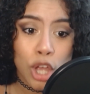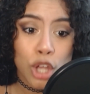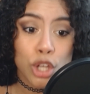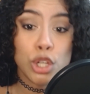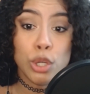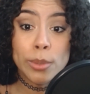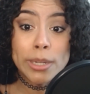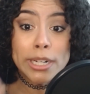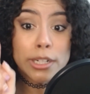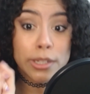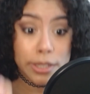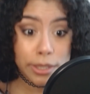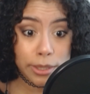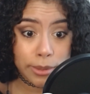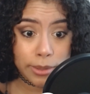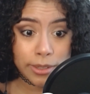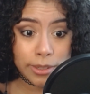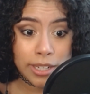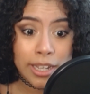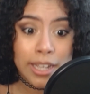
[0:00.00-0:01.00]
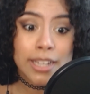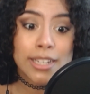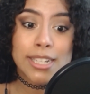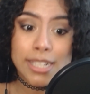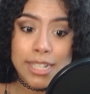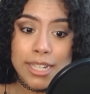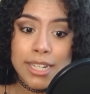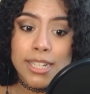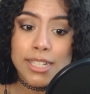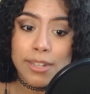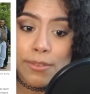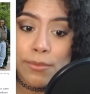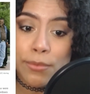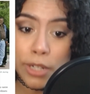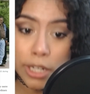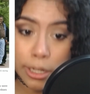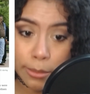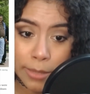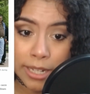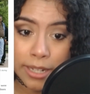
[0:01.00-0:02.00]
to include descendants of
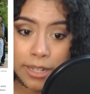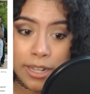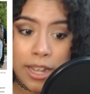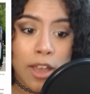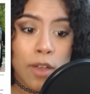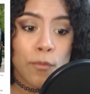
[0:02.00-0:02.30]
freedmen